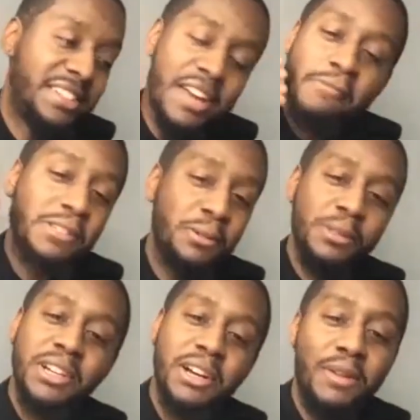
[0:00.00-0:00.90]
Every single
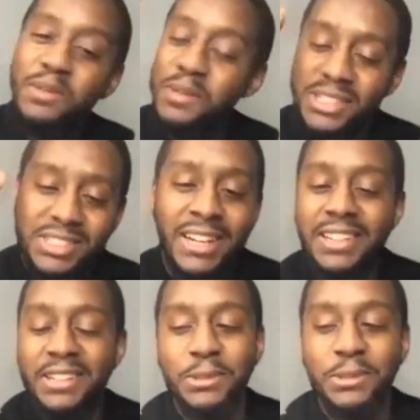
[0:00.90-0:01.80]
time you decide to
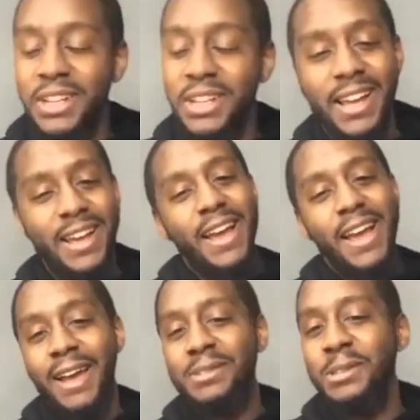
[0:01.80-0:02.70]
do it,
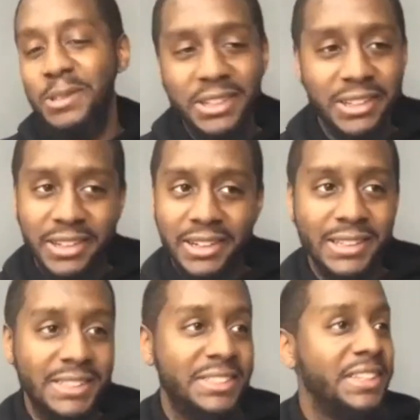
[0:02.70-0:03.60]
absolutely
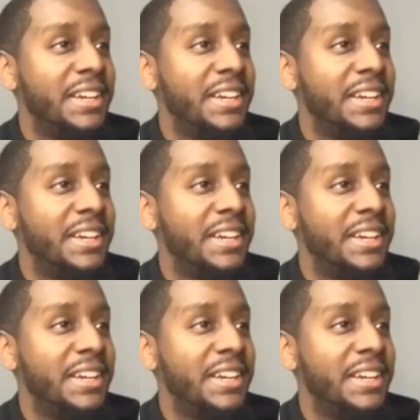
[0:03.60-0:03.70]
hilarious.